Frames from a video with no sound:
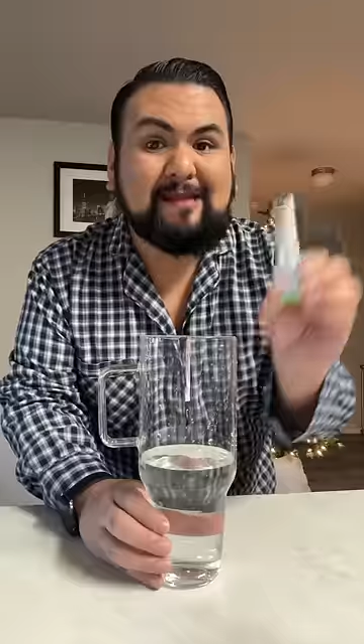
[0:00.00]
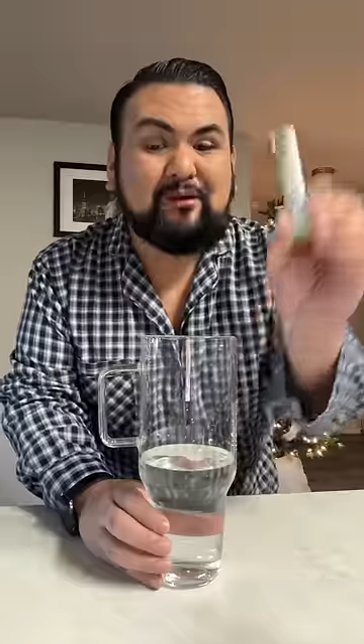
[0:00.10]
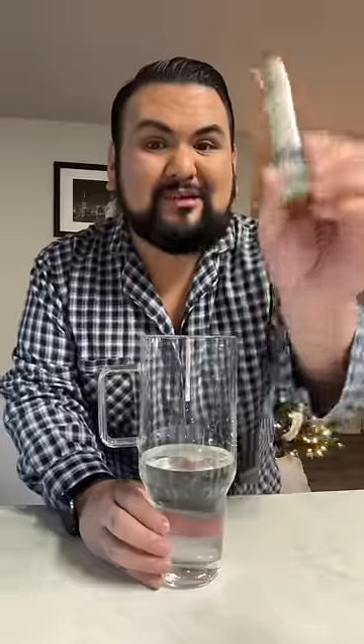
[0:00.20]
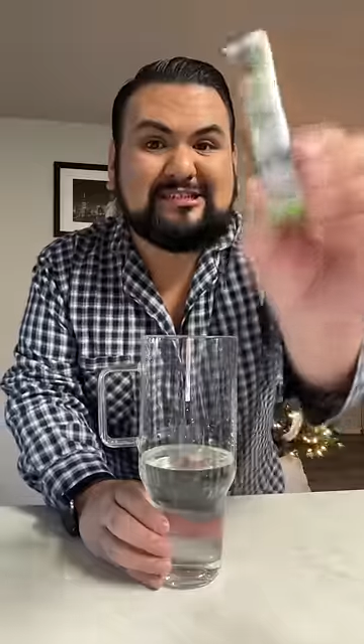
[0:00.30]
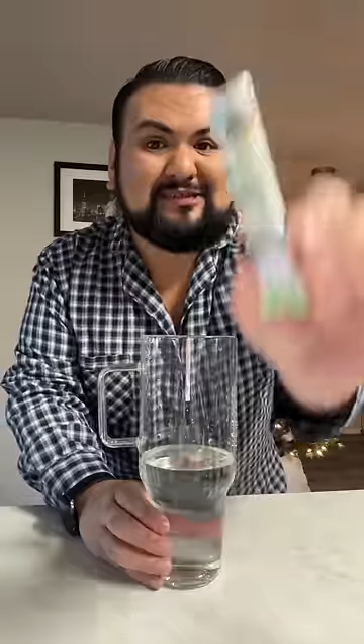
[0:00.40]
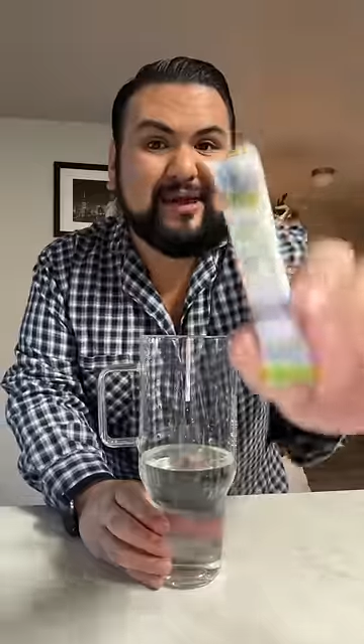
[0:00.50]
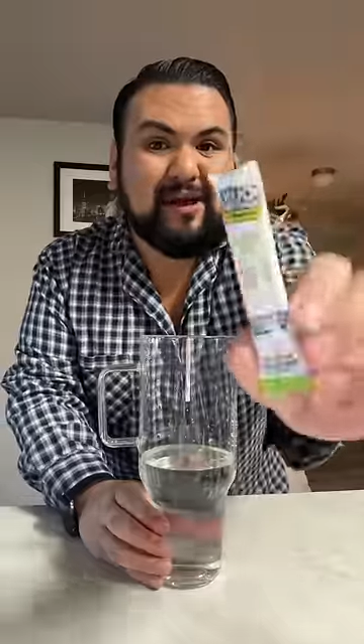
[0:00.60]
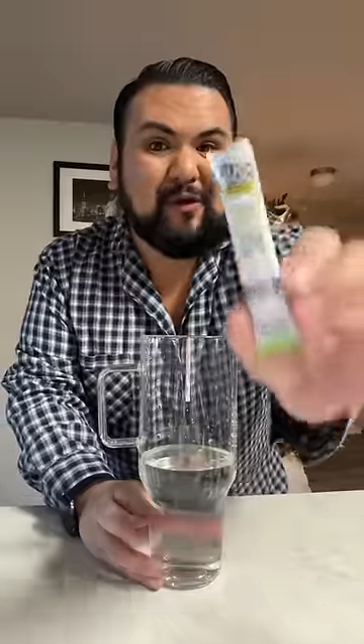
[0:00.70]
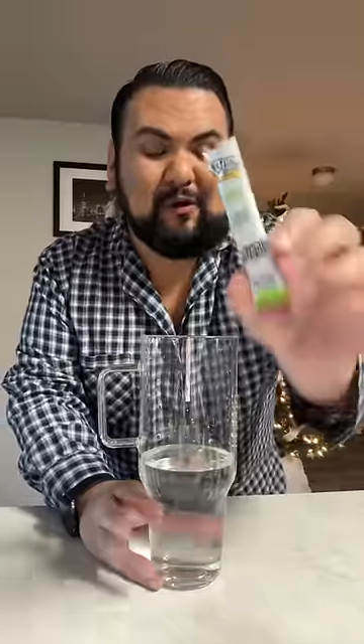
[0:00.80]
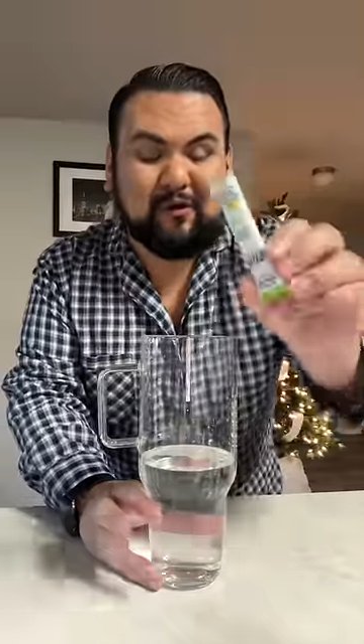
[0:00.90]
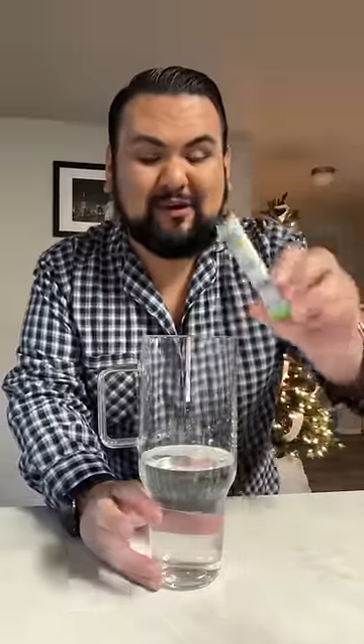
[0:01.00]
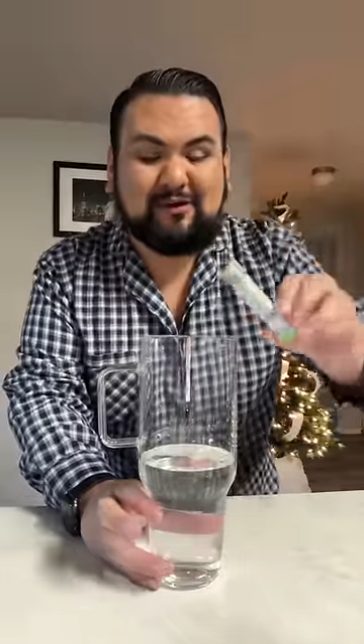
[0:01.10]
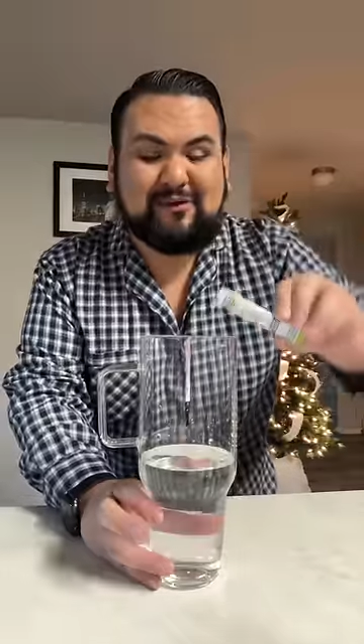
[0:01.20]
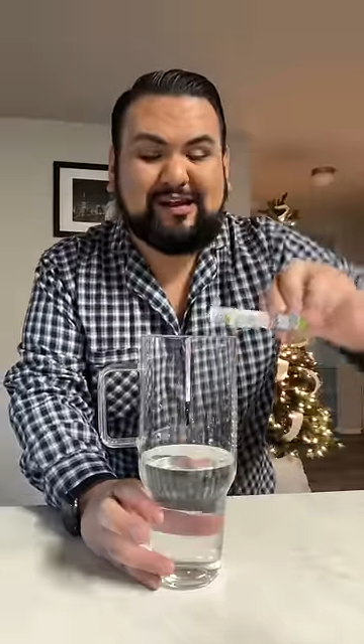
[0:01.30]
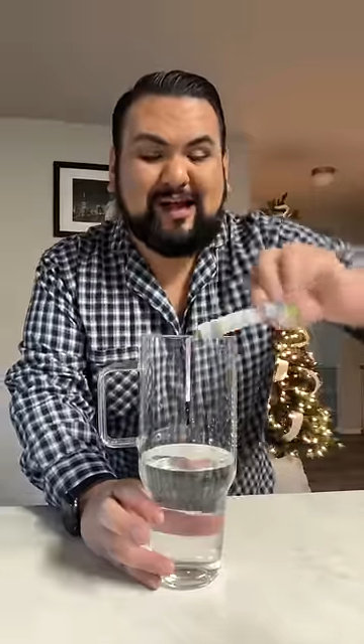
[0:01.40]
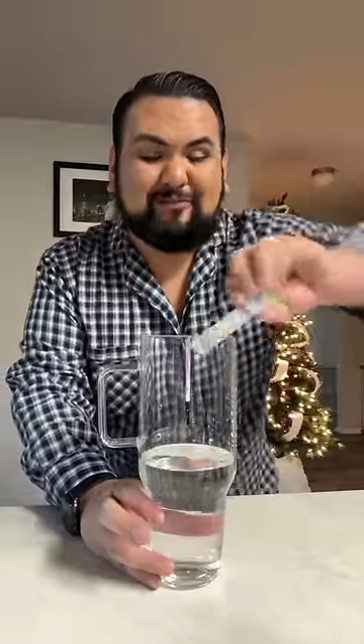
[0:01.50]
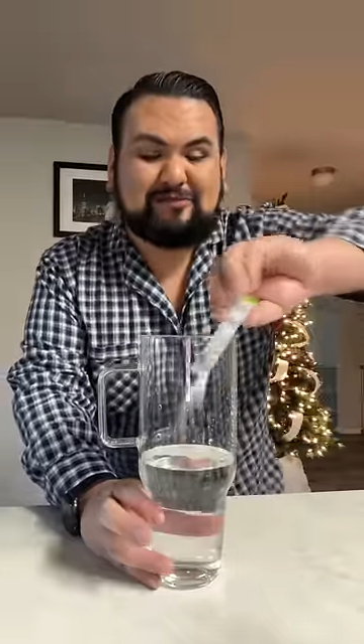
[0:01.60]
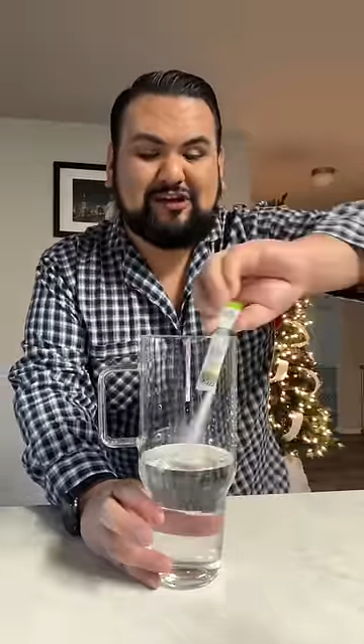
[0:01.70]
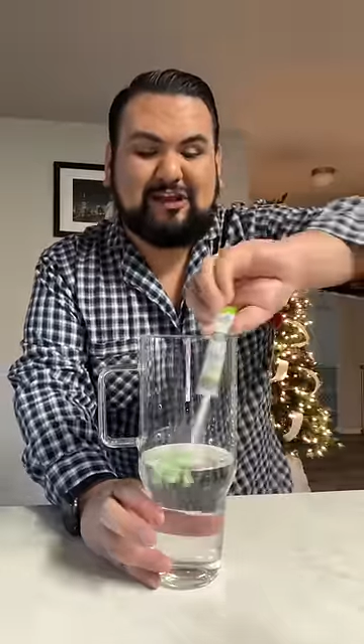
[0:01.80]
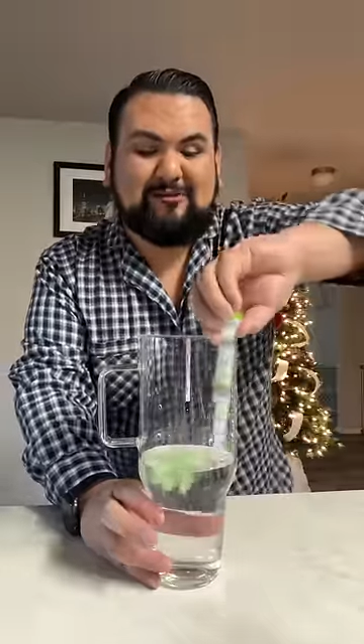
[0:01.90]
I'm going to do a whole green
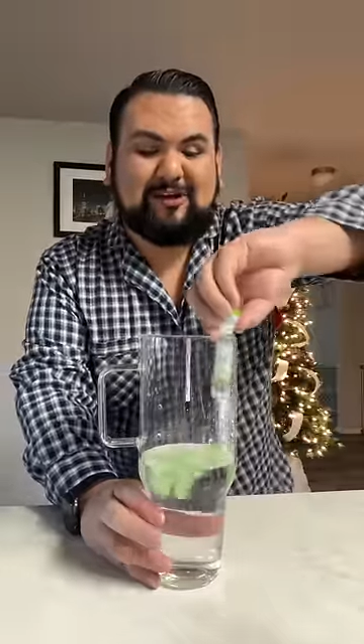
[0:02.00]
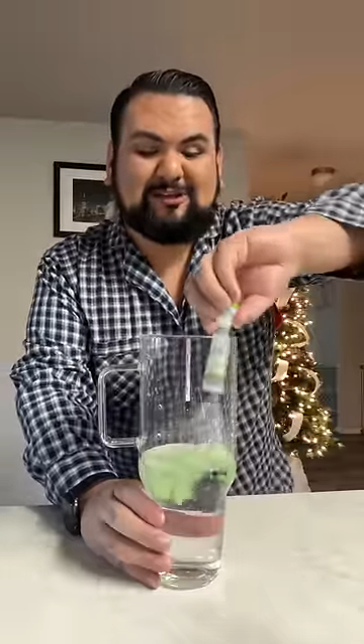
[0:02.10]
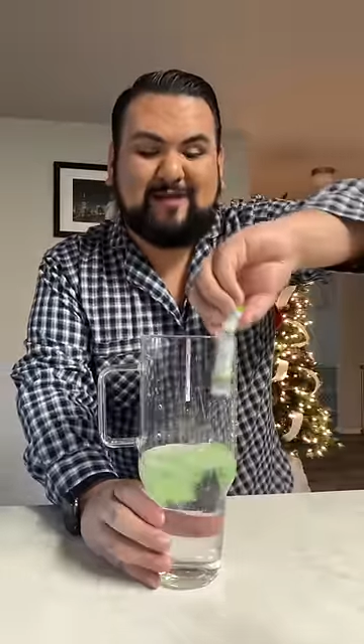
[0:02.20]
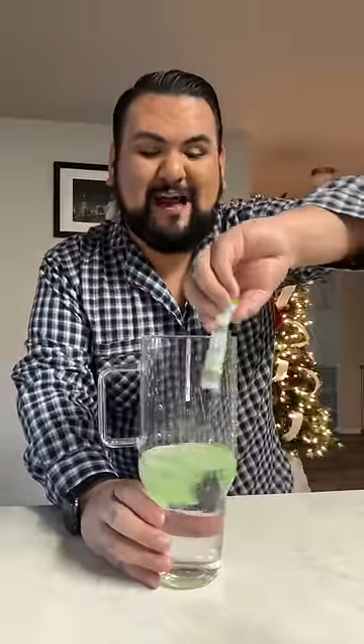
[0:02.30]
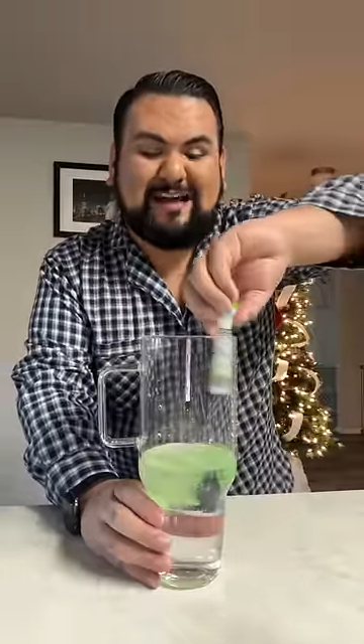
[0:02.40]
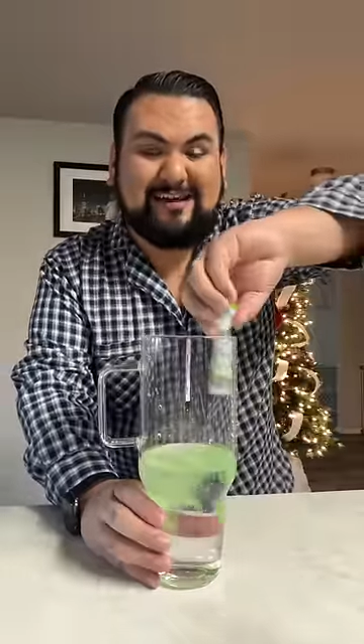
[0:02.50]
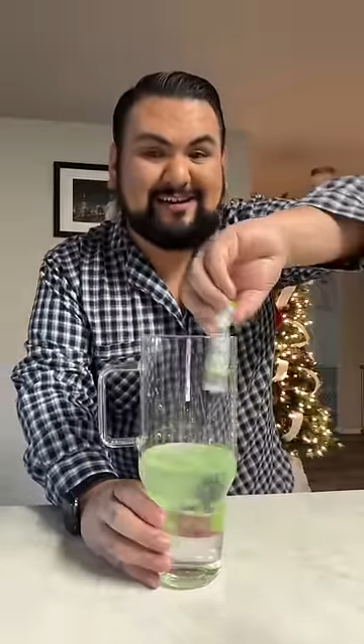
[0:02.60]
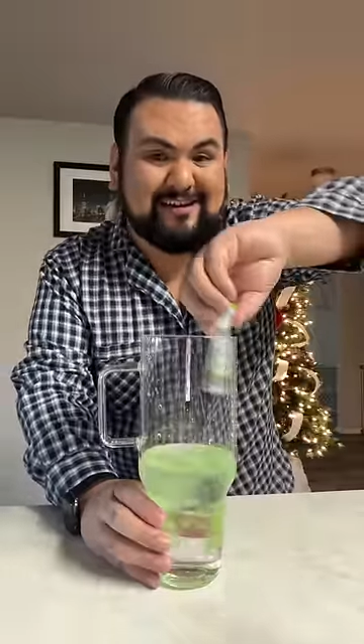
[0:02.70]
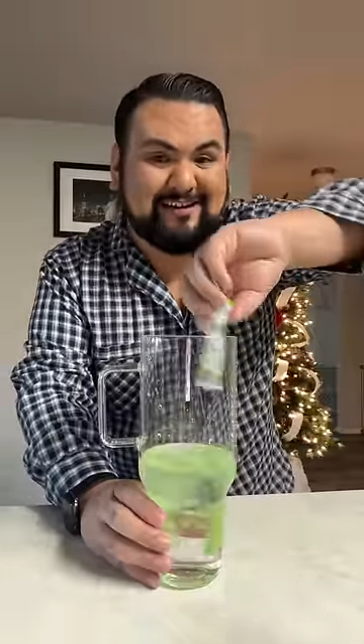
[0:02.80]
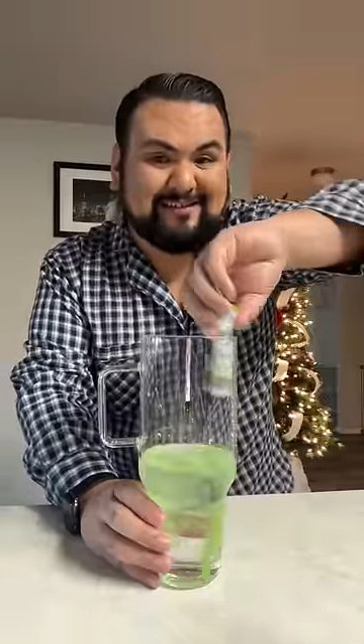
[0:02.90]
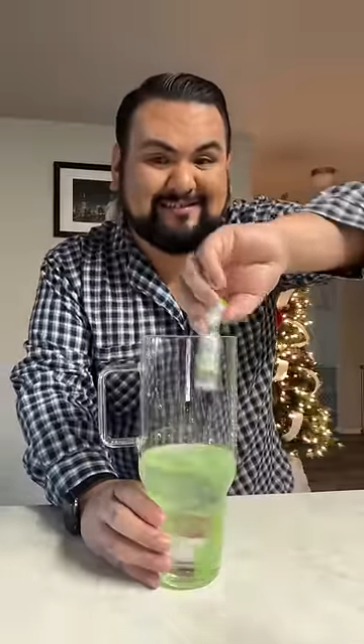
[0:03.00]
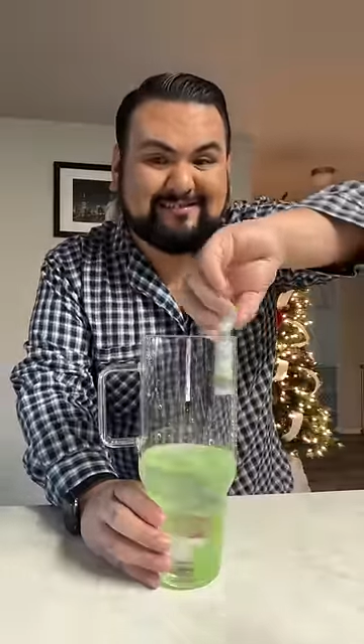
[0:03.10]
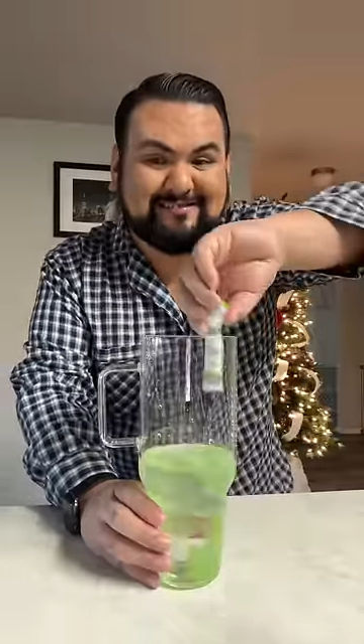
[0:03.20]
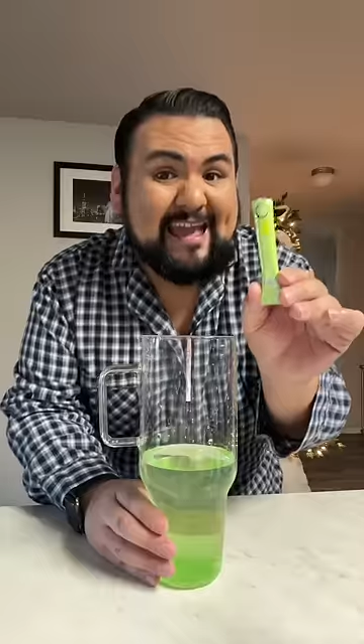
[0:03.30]
apple Jolly Rancher packet in here.